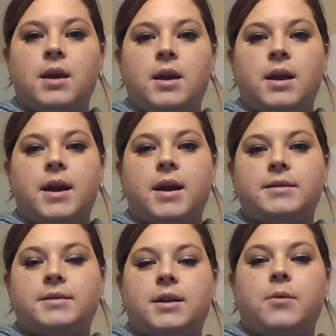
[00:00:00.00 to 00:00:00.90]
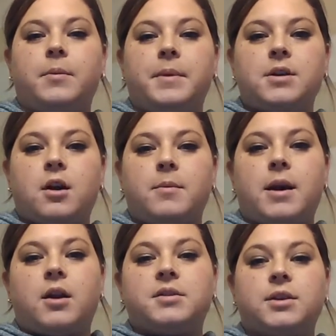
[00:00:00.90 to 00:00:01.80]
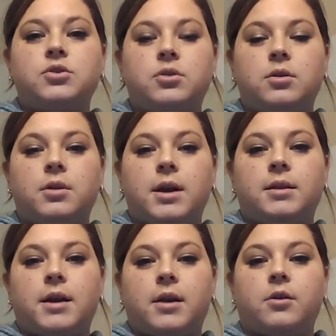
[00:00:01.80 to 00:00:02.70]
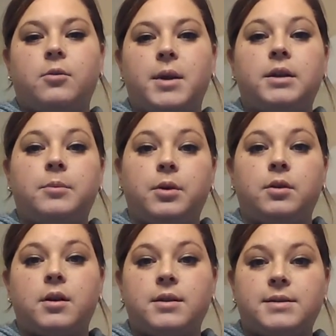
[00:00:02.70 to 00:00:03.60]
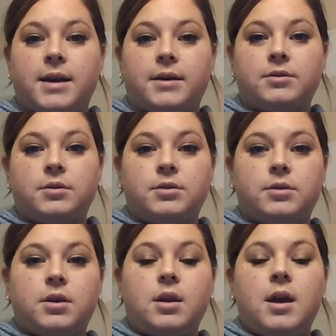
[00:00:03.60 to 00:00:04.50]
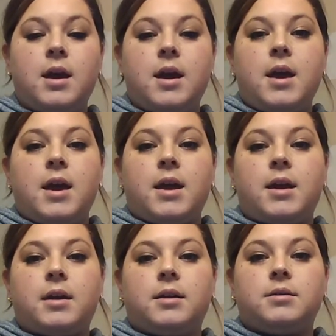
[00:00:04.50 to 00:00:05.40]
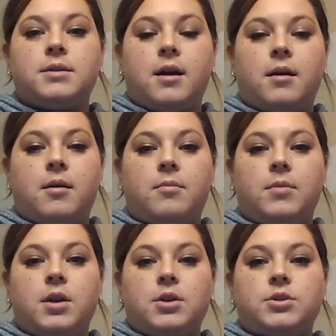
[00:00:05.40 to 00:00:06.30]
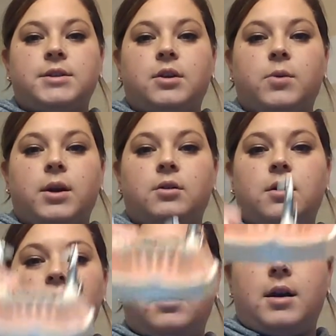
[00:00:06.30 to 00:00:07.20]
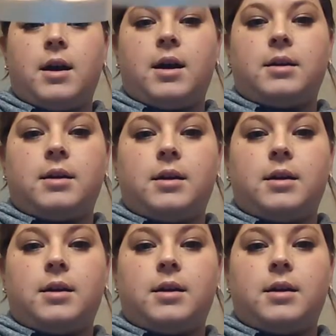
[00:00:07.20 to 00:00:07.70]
Hey guys, today we're going to be talking about our central and lateral mandibular incisors. And just a quick look at